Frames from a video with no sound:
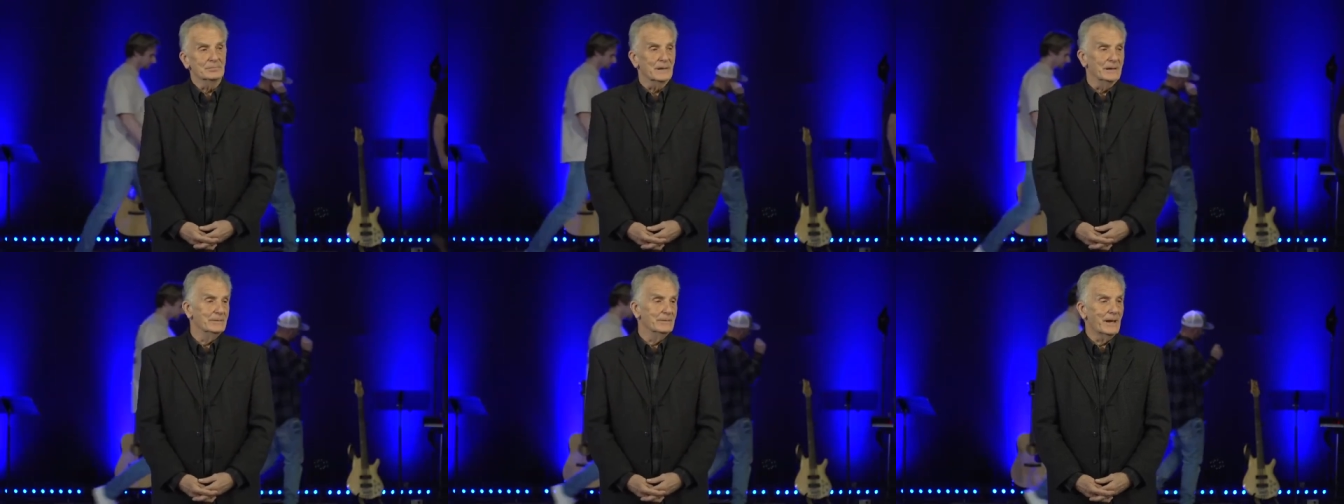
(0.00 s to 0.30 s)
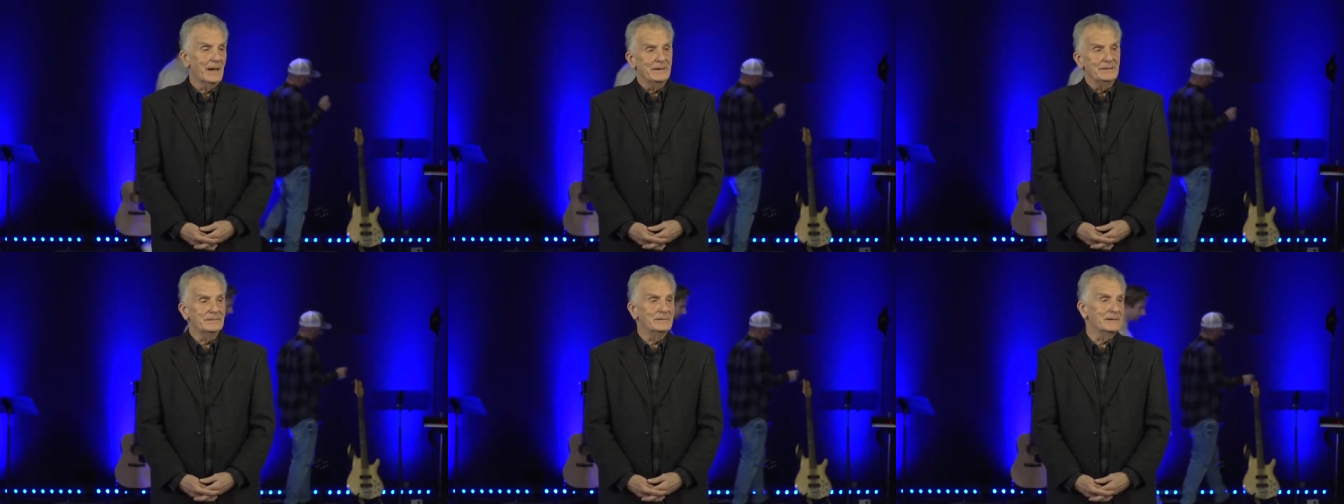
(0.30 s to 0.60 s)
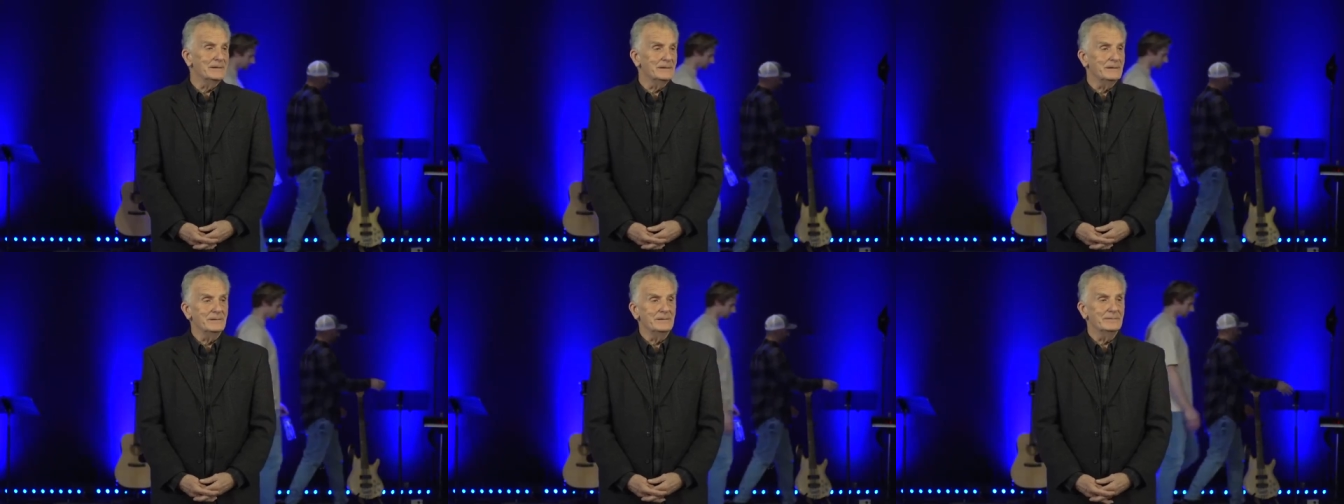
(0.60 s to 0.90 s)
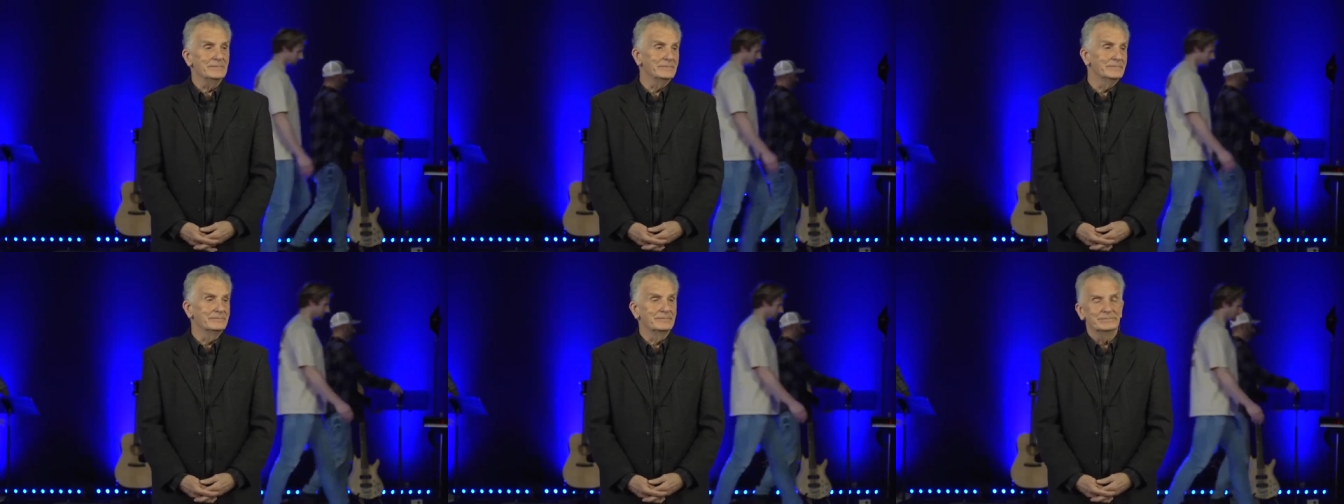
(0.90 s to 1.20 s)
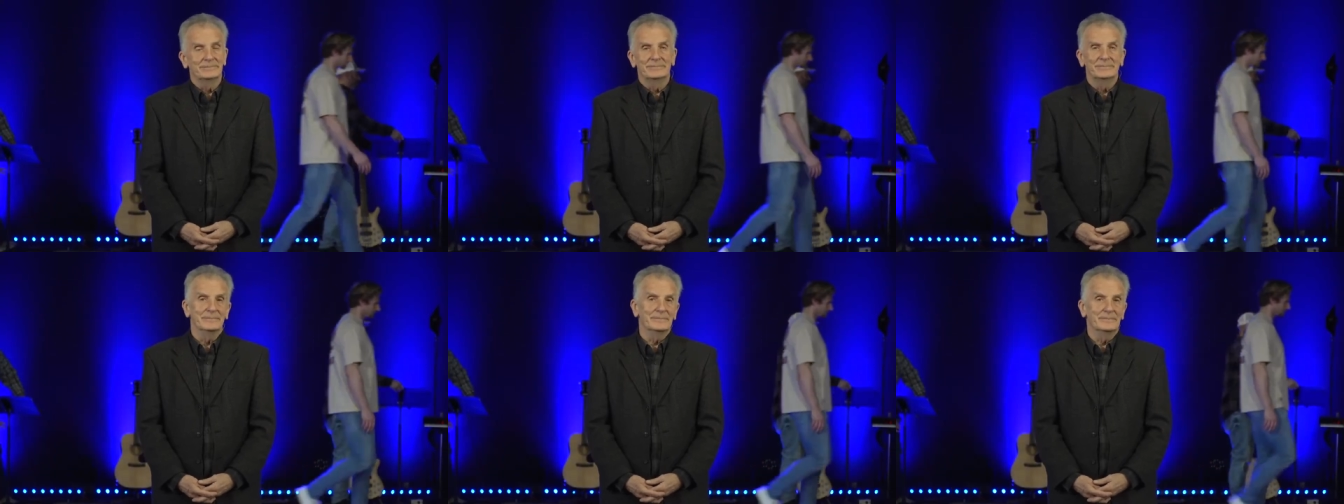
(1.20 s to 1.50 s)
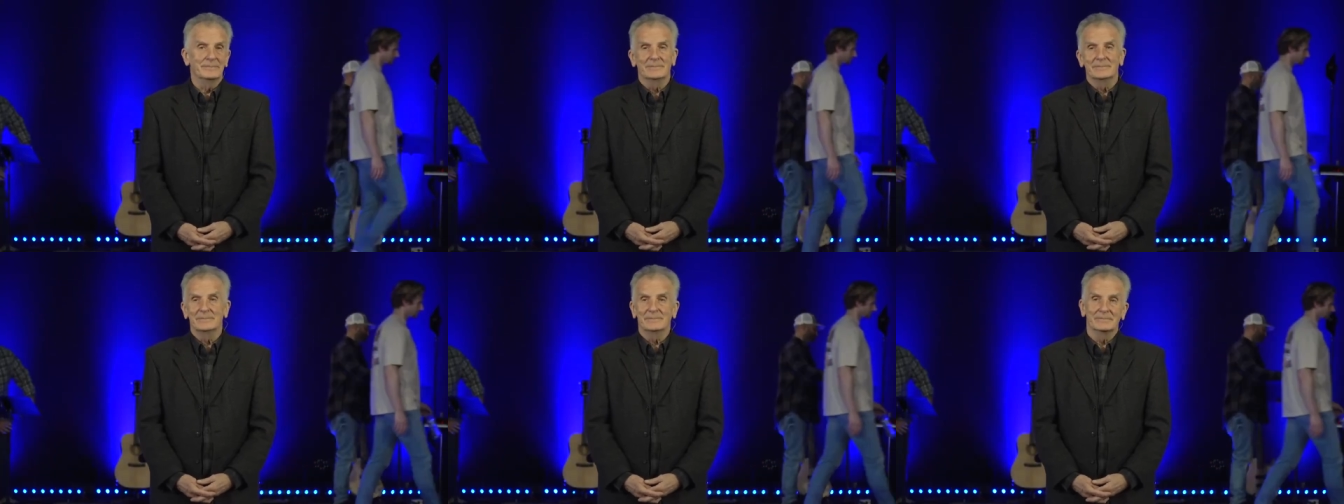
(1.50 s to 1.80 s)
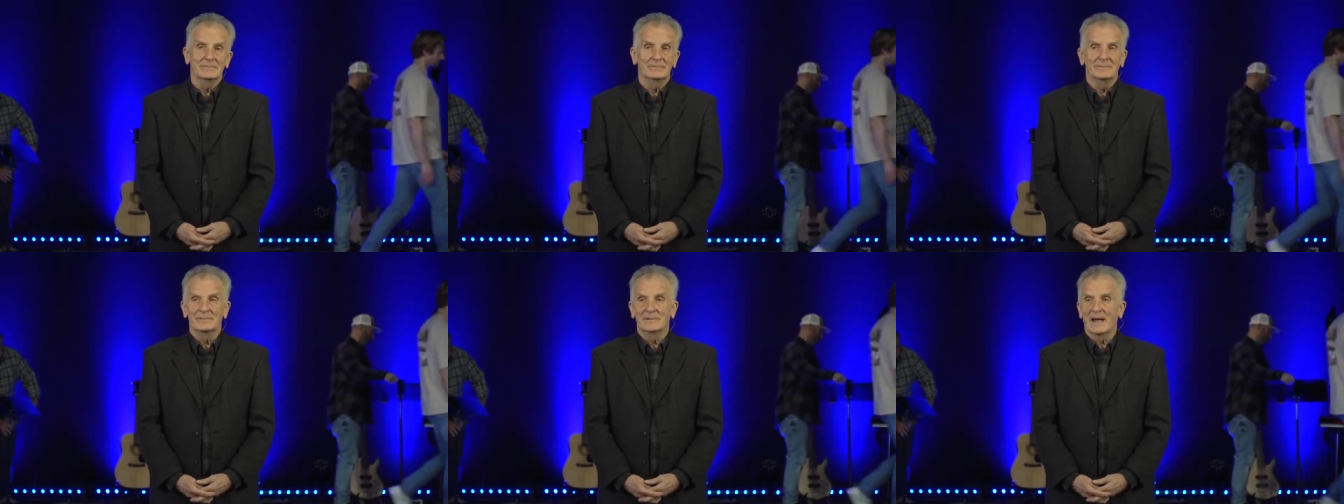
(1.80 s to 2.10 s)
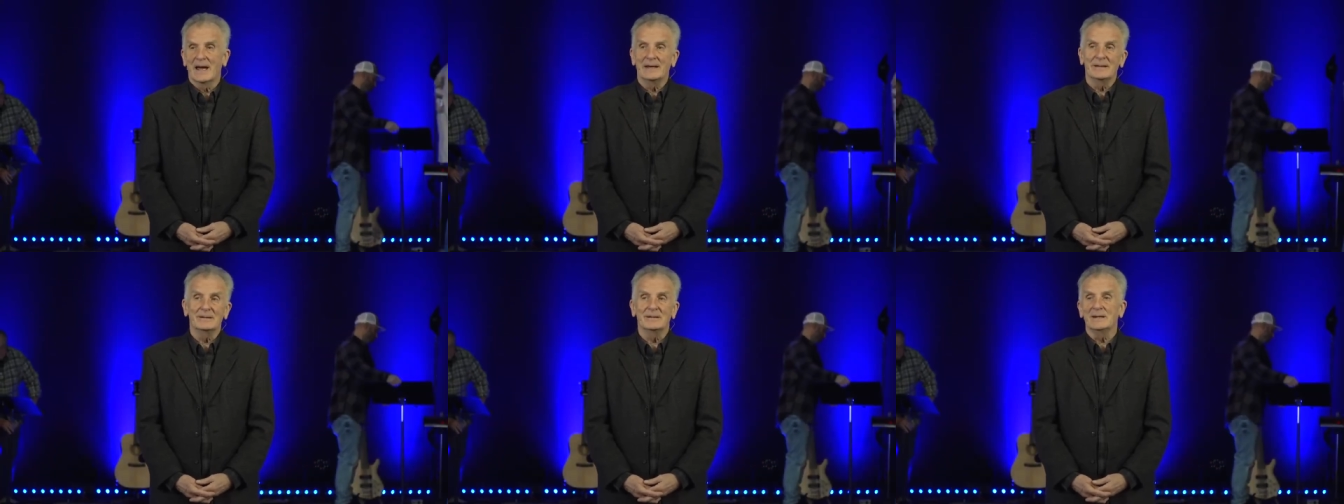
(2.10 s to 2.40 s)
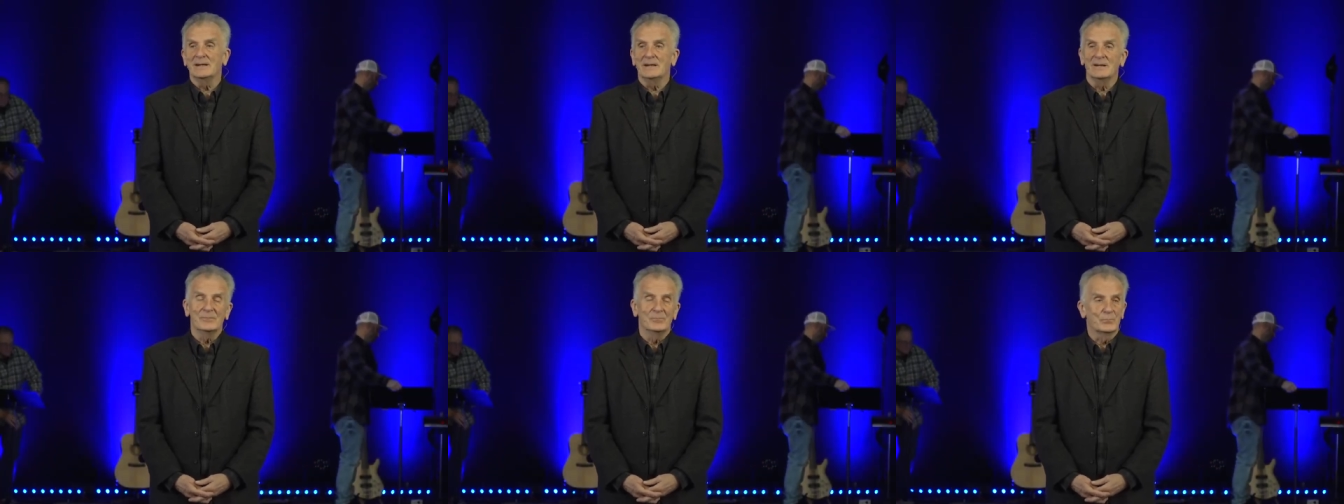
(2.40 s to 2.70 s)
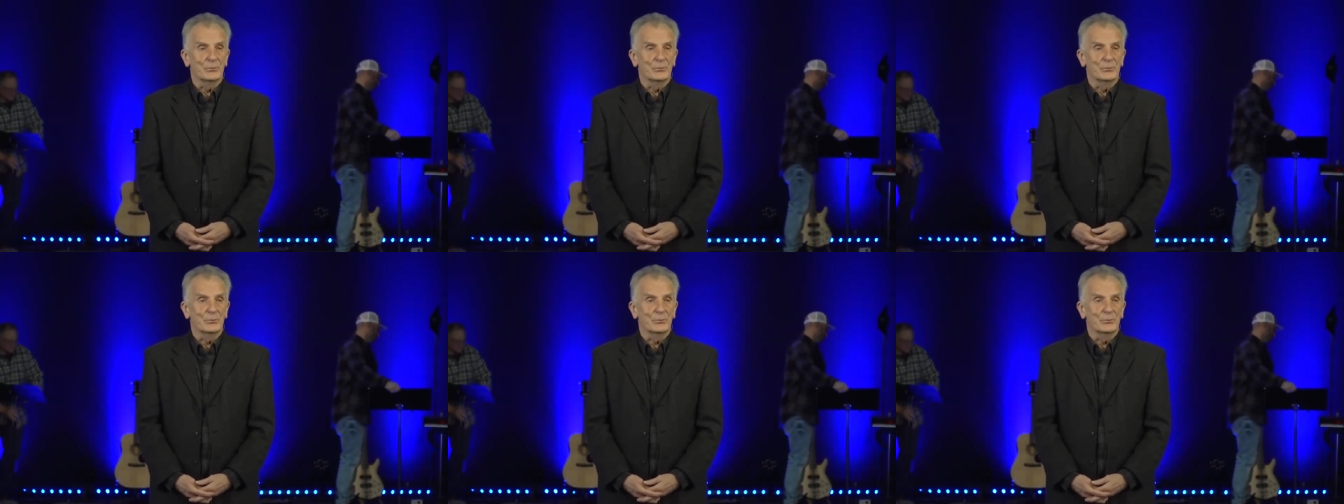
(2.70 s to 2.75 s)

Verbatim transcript: a 1990